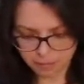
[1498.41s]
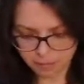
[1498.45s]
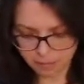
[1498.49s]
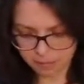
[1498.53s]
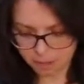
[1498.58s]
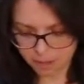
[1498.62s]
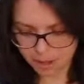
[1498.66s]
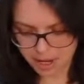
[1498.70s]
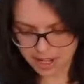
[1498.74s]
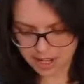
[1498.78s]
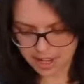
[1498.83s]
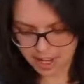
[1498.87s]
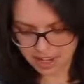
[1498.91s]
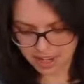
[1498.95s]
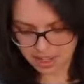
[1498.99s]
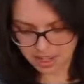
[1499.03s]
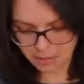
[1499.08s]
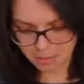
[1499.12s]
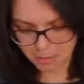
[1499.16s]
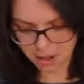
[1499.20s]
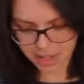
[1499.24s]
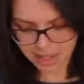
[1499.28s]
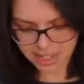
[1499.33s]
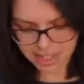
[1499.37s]
meditation
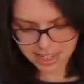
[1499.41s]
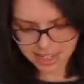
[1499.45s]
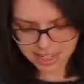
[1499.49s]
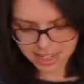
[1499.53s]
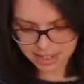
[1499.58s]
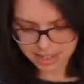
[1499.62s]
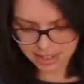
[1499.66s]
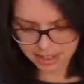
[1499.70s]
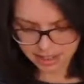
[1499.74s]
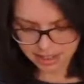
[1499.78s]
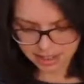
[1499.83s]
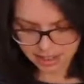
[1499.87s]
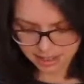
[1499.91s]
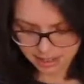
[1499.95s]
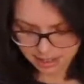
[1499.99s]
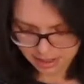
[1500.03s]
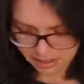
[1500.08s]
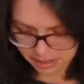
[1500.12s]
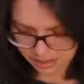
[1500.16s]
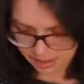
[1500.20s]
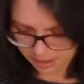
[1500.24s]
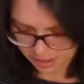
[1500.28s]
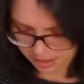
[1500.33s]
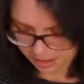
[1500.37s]
practice.
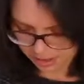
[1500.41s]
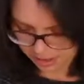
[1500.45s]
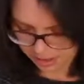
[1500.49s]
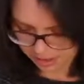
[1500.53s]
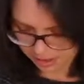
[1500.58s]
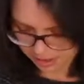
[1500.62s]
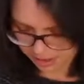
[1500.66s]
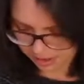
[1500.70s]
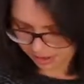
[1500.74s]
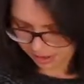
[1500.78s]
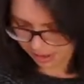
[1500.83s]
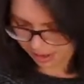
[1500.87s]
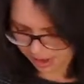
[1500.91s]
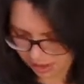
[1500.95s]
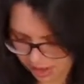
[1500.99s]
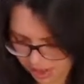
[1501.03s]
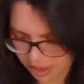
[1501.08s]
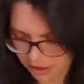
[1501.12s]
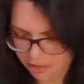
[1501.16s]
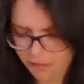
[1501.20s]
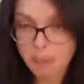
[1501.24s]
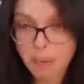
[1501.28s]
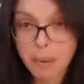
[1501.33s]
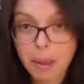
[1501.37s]

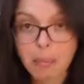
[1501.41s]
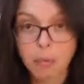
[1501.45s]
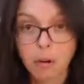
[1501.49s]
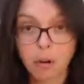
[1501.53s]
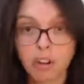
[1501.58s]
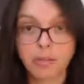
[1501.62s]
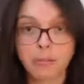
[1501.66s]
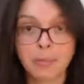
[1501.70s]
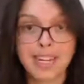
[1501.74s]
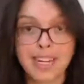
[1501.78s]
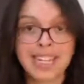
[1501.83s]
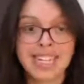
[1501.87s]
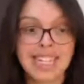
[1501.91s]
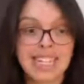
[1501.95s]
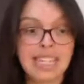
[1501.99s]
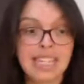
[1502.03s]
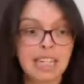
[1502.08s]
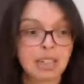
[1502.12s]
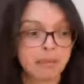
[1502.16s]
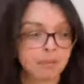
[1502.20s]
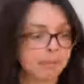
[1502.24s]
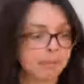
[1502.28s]
A bit more of my tea.